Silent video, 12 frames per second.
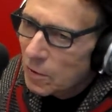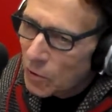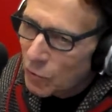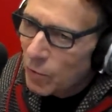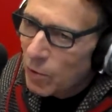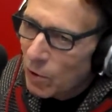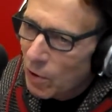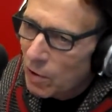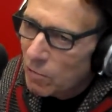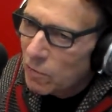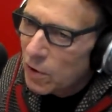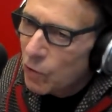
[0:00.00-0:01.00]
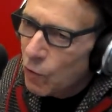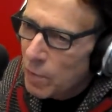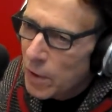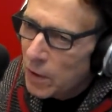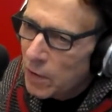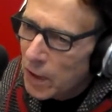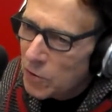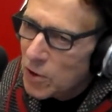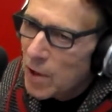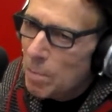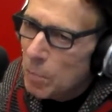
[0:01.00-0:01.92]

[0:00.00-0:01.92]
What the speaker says: distributor of equipment that